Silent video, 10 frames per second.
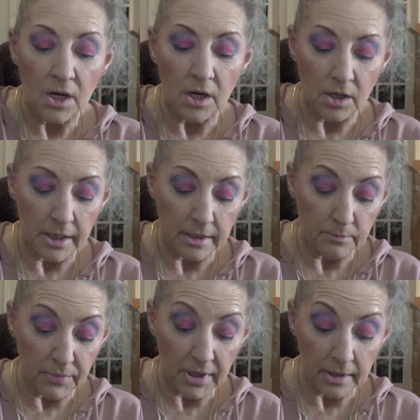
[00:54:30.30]
Alright,
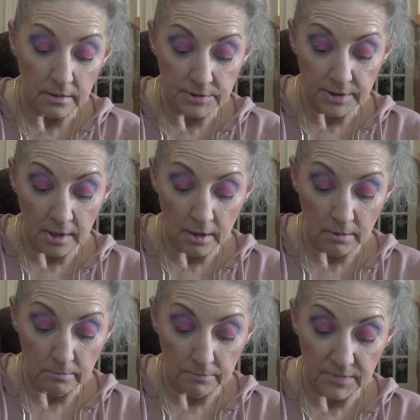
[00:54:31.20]
but
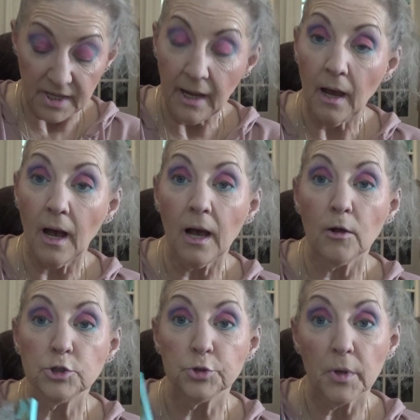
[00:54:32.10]
yeah,
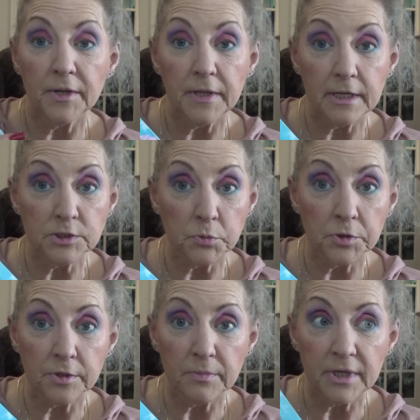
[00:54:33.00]
do I think it's
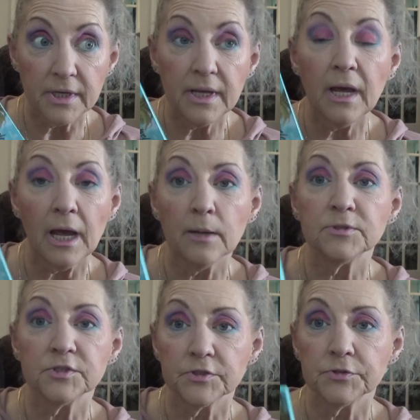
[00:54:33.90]
worth the money?
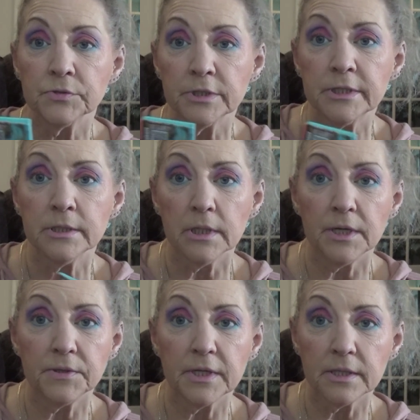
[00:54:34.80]
Absolutely.
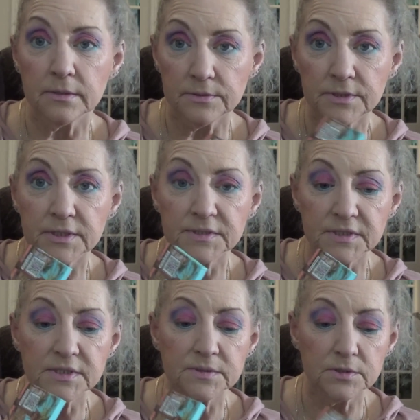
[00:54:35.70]
I think this
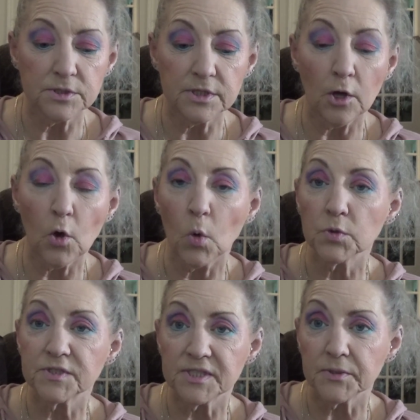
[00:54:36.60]
is the whole
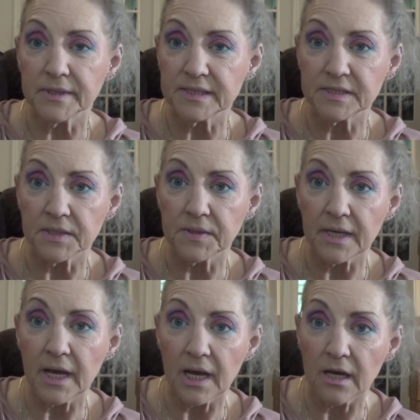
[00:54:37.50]
series that they
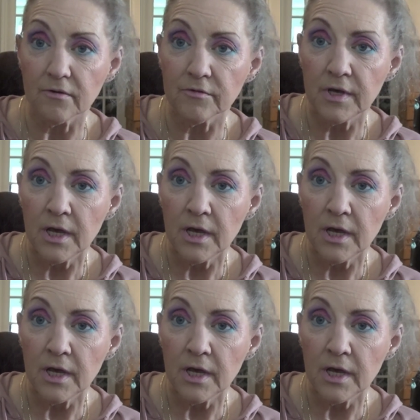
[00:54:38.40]
have.